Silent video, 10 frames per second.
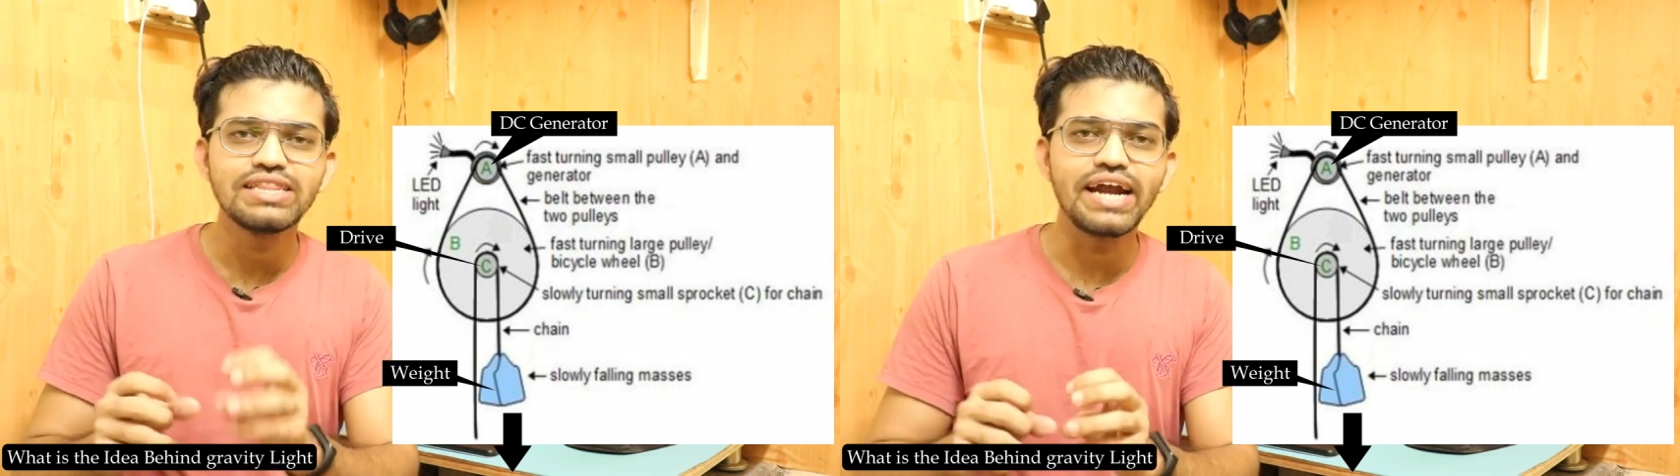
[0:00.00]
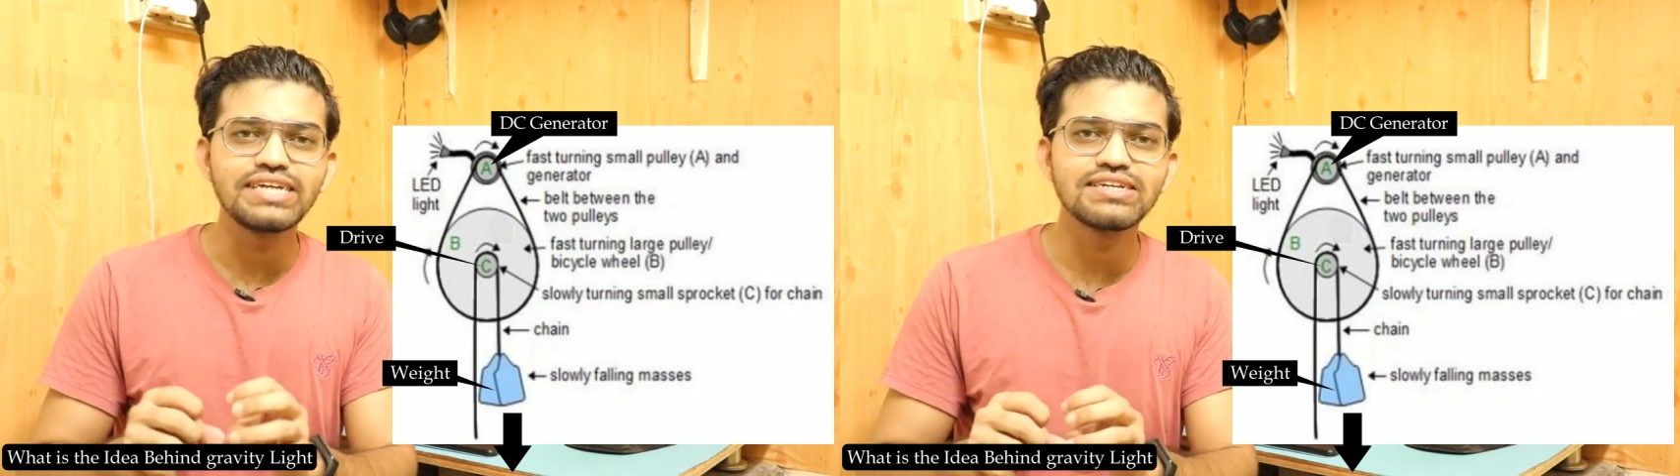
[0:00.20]

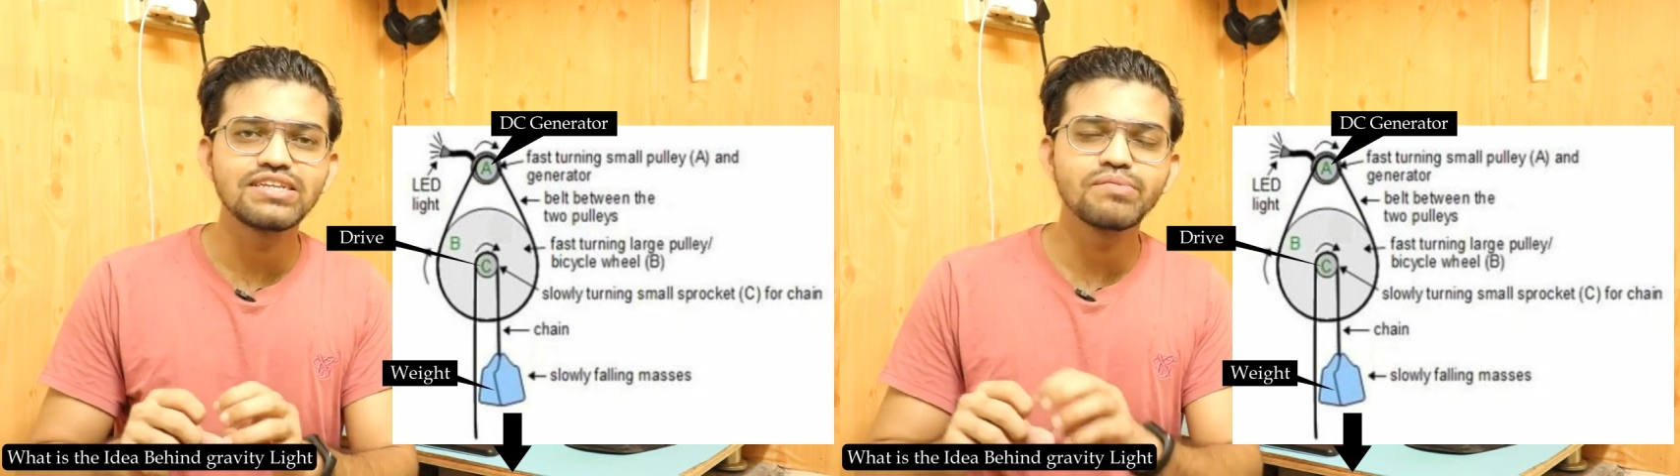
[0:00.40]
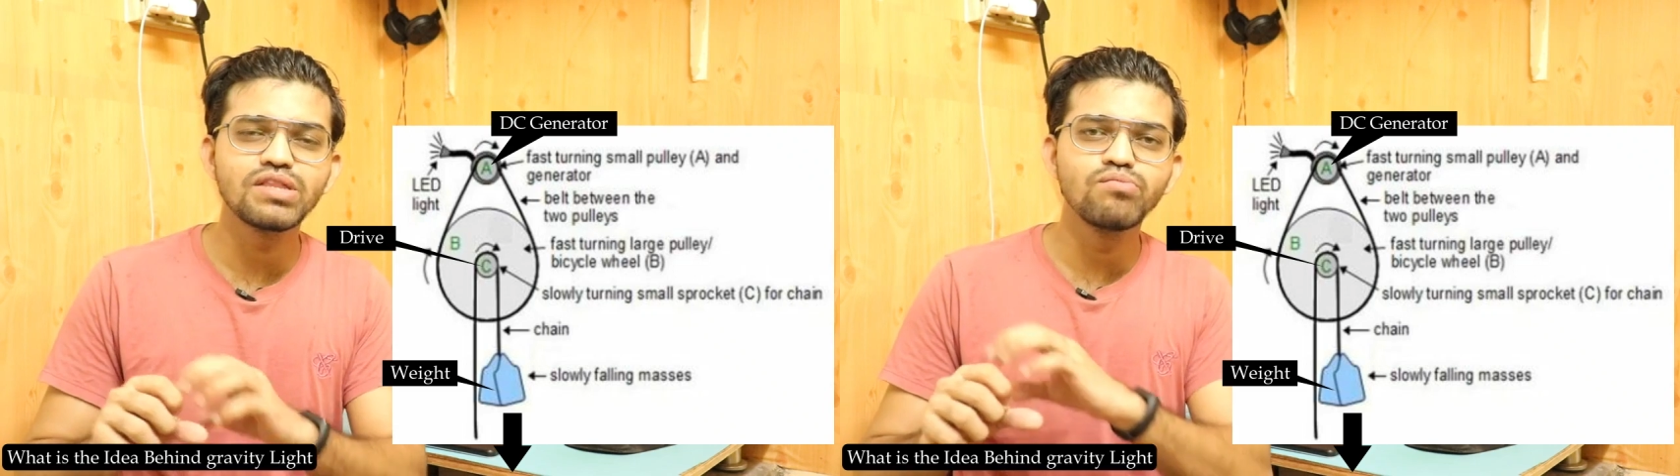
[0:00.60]
that is
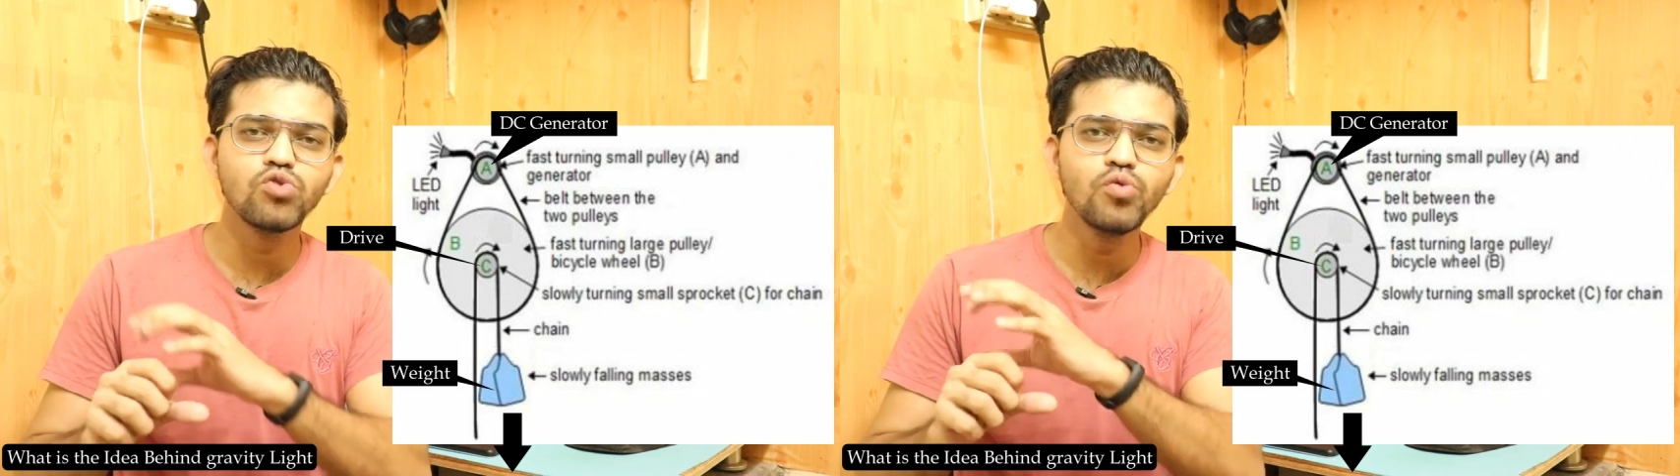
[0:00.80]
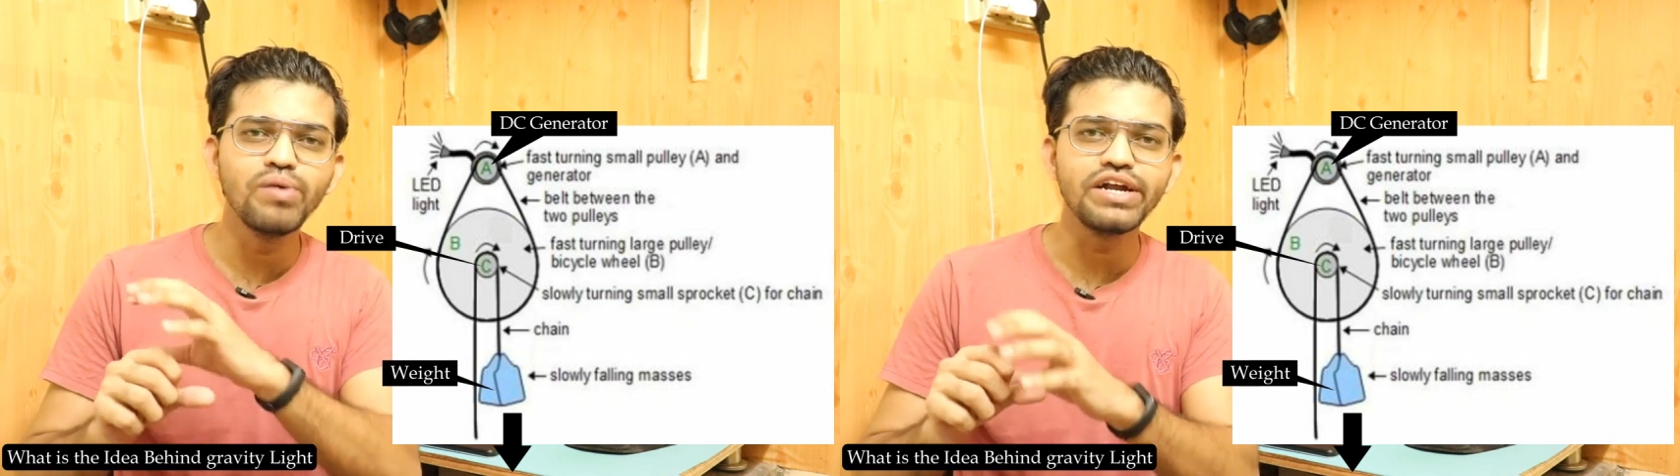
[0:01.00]
nothing but the
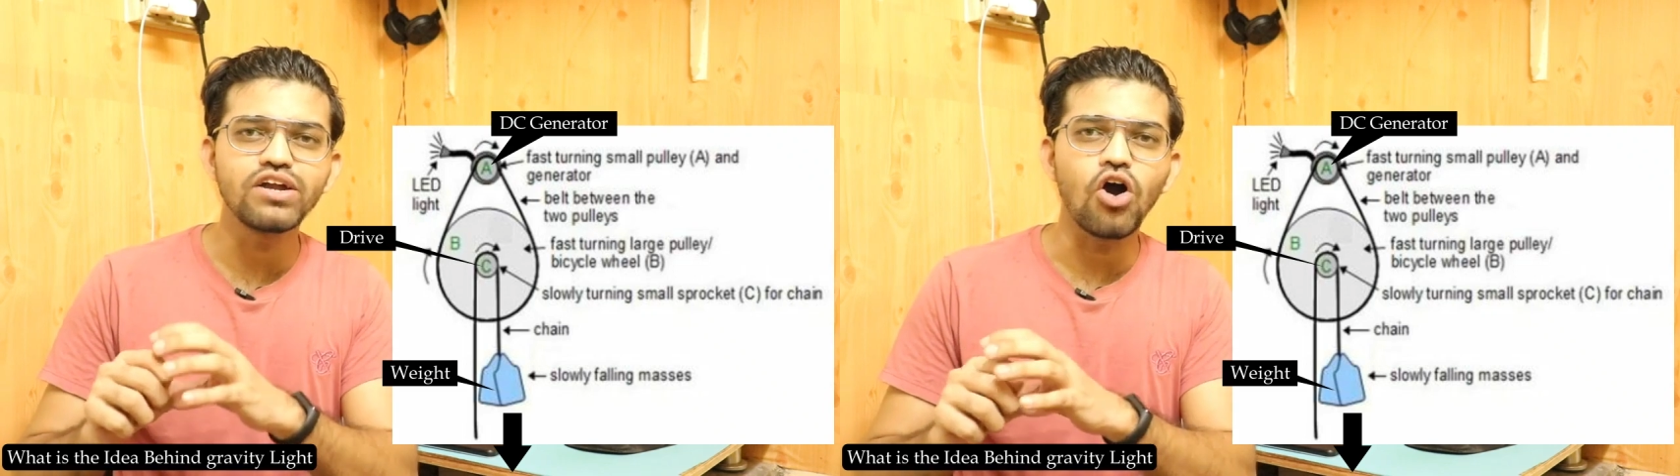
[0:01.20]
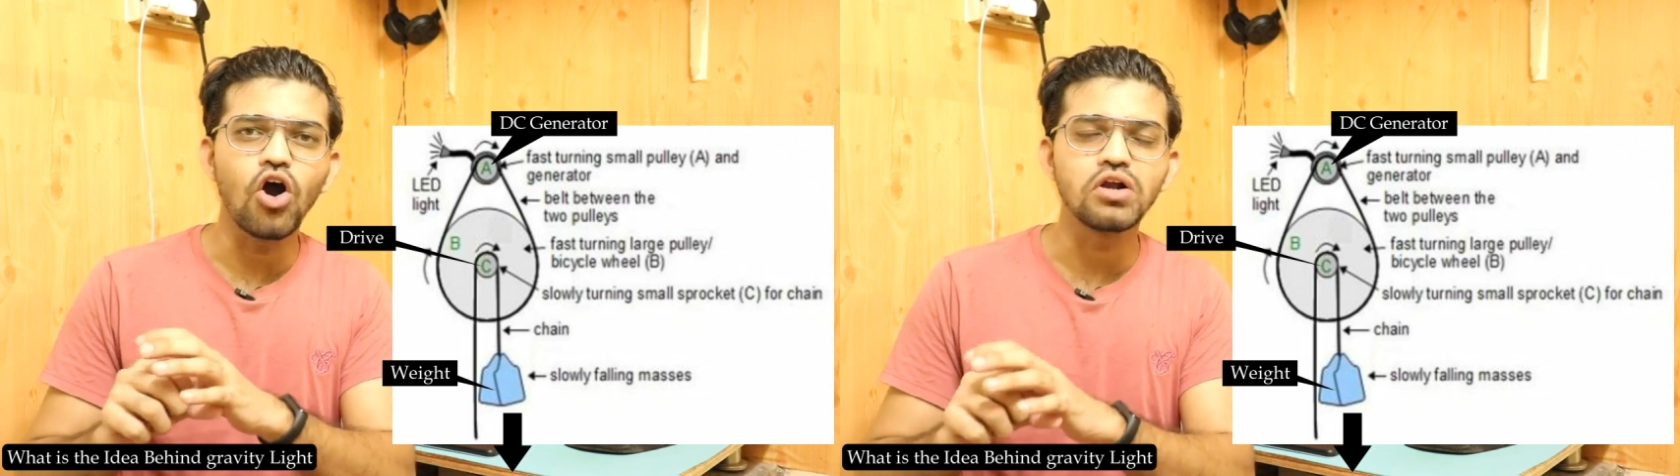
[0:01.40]

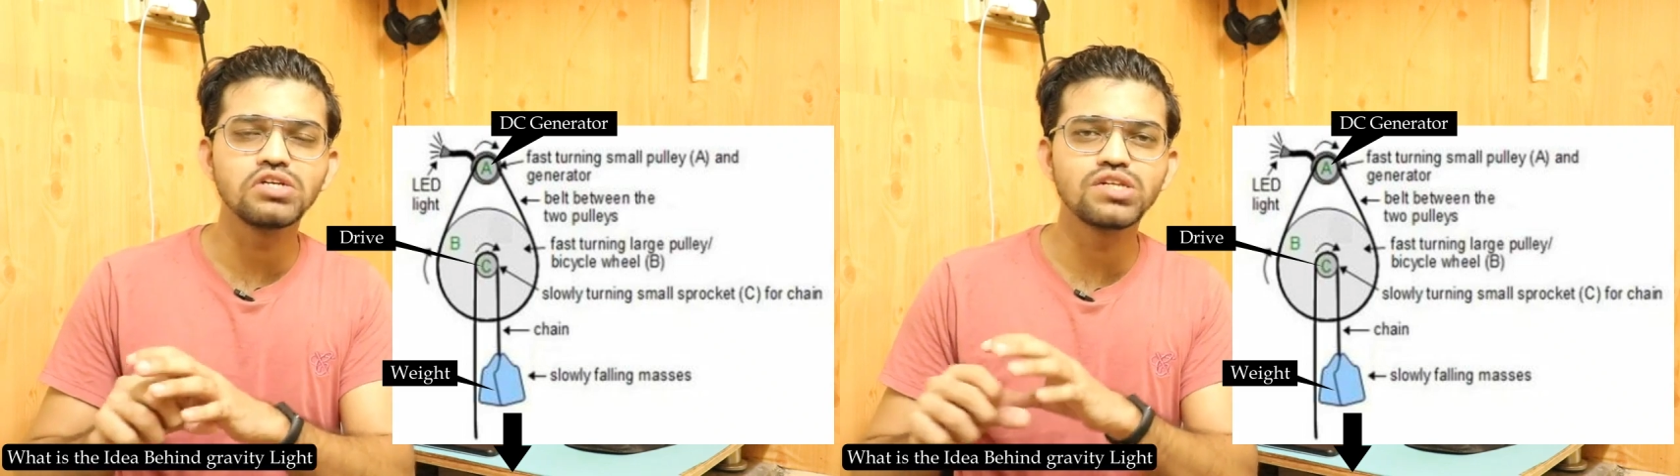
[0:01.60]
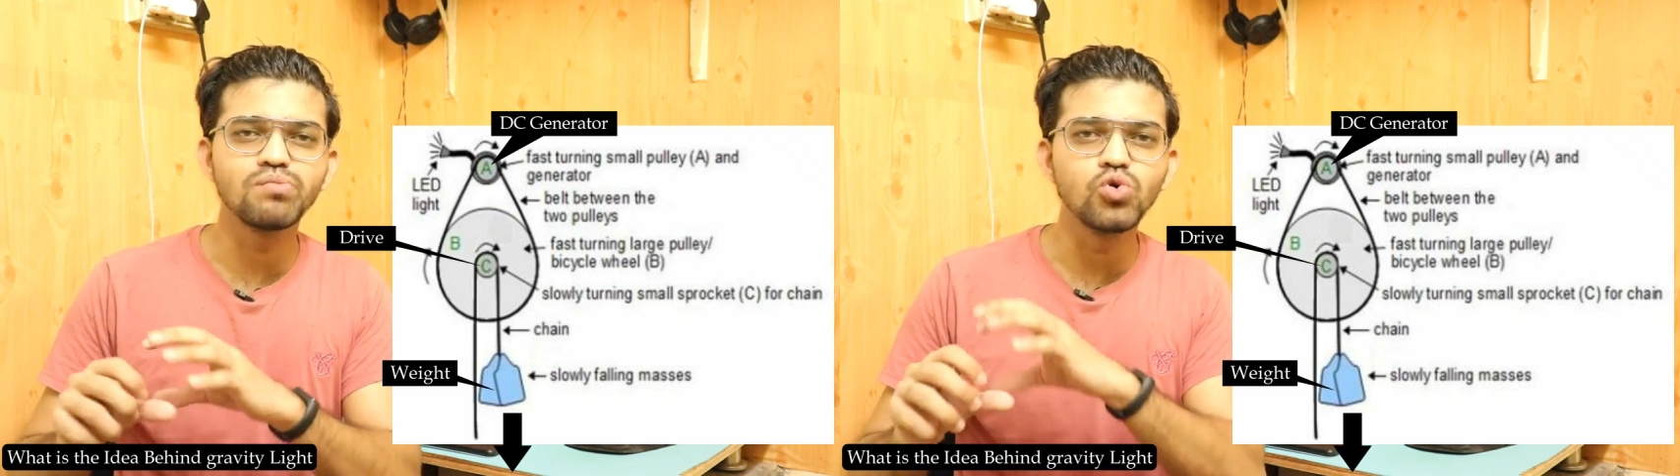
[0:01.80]
movement or
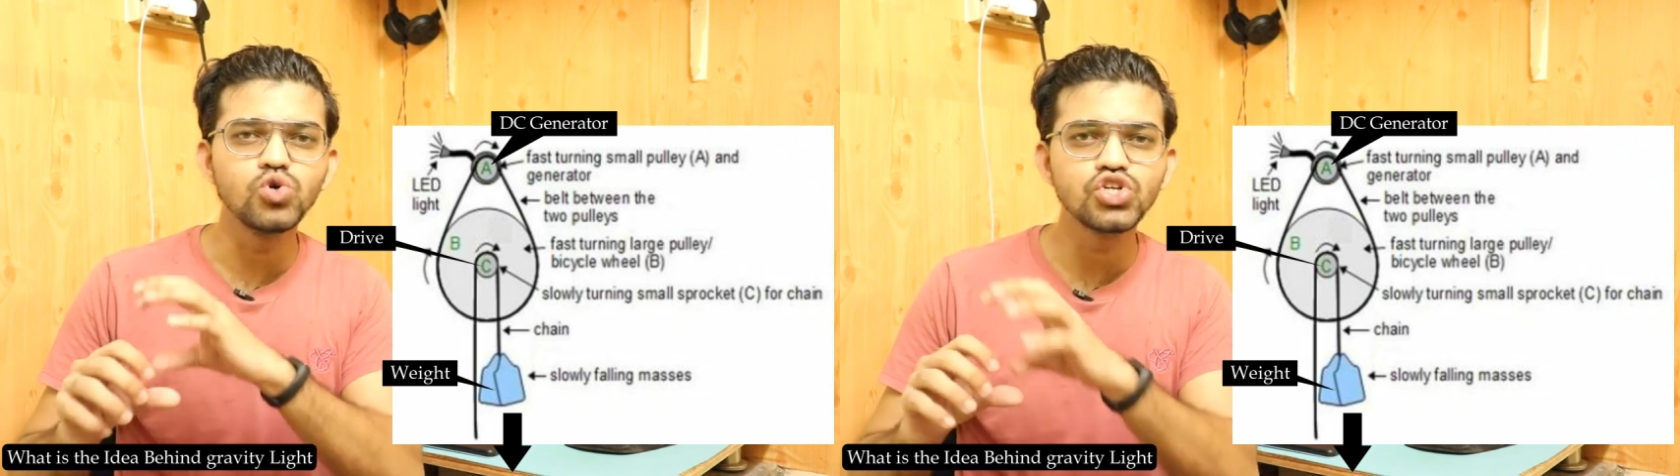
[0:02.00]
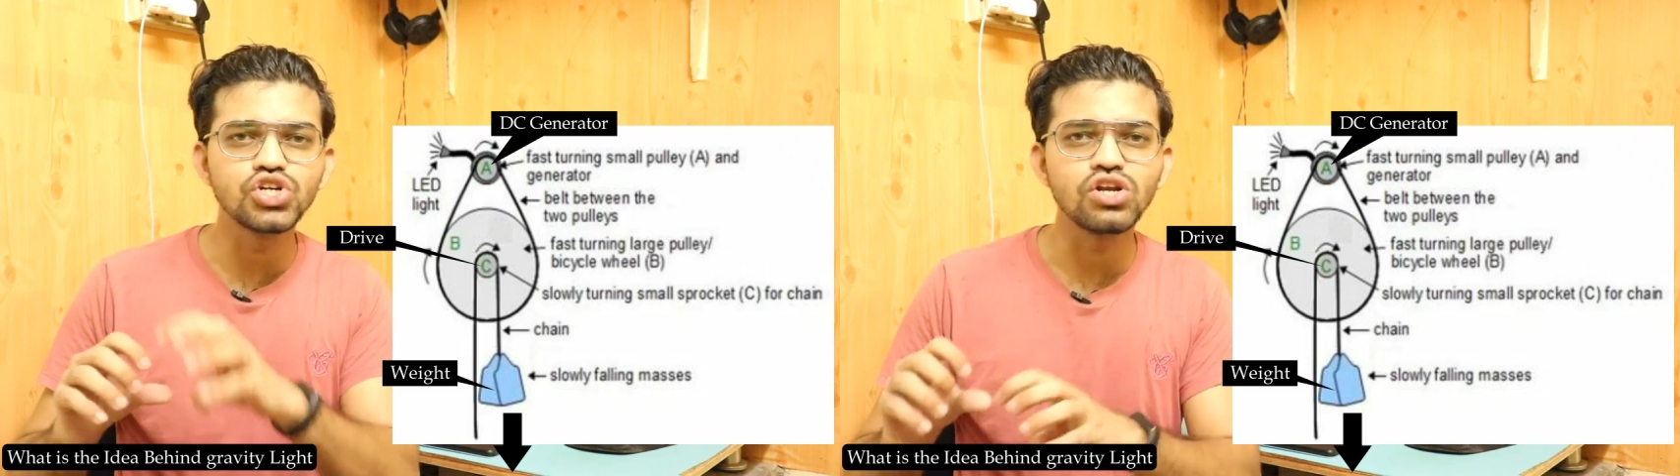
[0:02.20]
as the
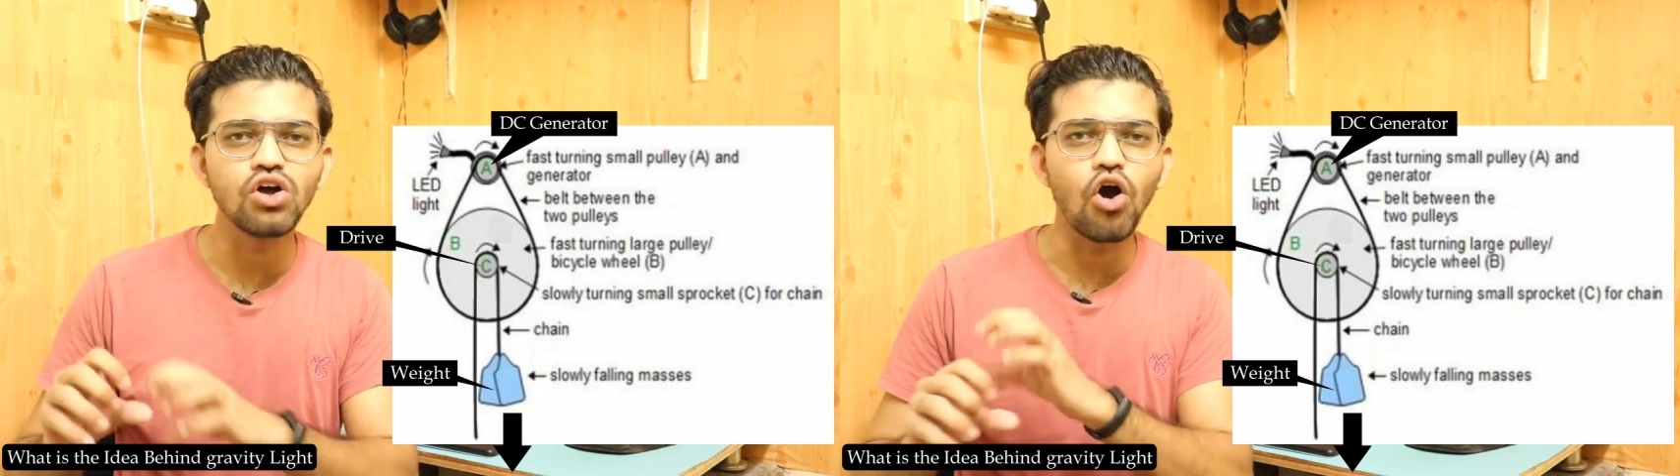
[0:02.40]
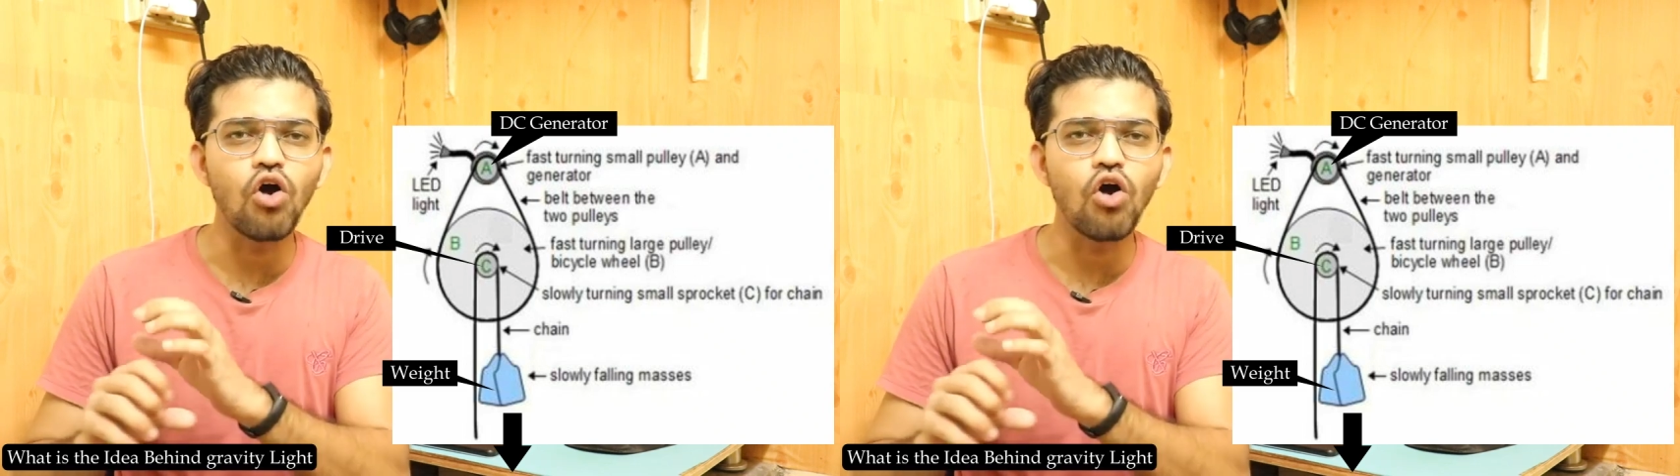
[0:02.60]
motion